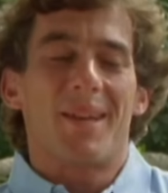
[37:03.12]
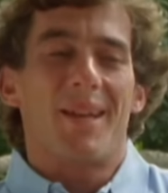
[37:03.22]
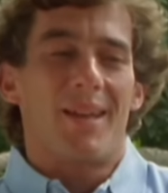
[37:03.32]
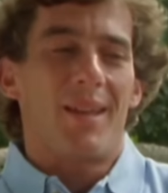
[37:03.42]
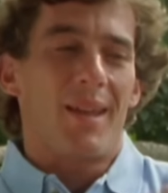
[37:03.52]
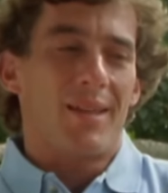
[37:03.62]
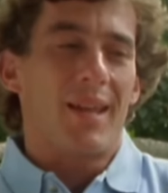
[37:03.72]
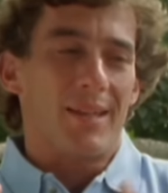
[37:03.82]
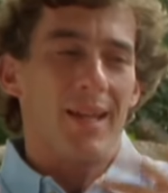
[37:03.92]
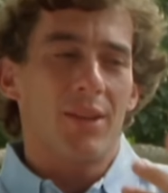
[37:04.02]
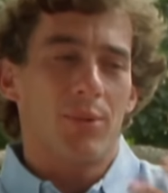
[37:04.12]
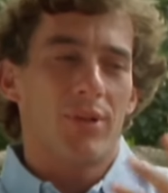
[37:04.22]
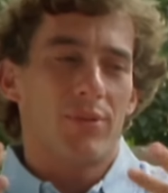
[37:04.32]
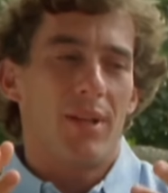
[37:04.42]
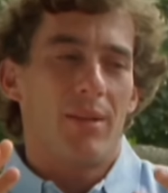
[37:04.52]
and, and that was
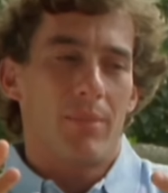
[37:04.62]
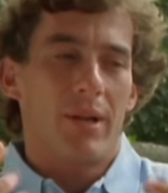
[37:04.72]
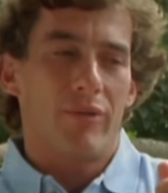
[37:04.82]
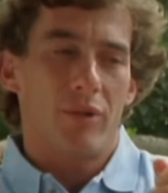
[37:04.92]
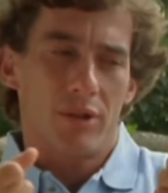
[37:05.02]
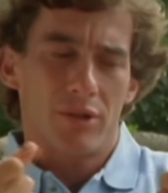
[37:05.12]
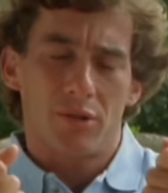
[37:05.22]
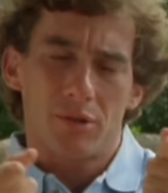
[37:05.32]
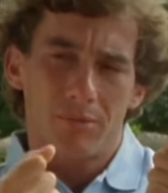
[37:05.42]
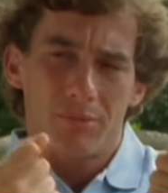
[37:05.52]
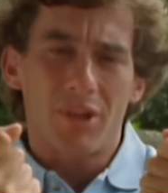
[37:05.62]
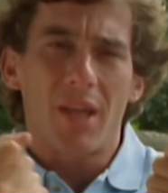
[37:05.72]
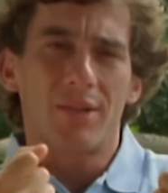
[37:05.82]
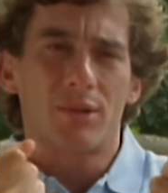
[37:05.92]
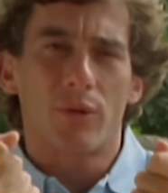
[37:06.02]
really my first
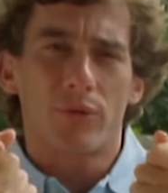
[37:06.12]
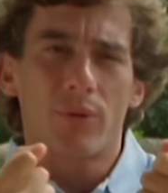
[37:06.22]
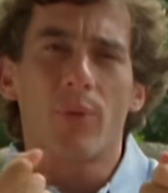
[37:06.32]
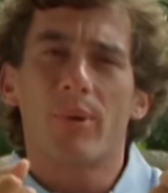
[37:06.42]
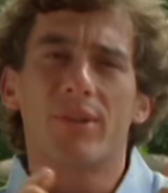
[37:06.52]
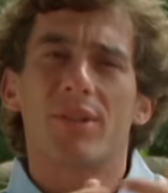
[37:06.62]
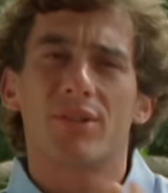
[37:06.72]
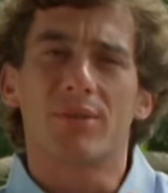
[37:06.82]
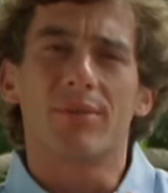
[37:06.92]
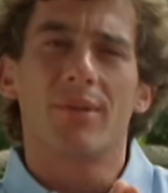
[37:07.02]
taste of competition.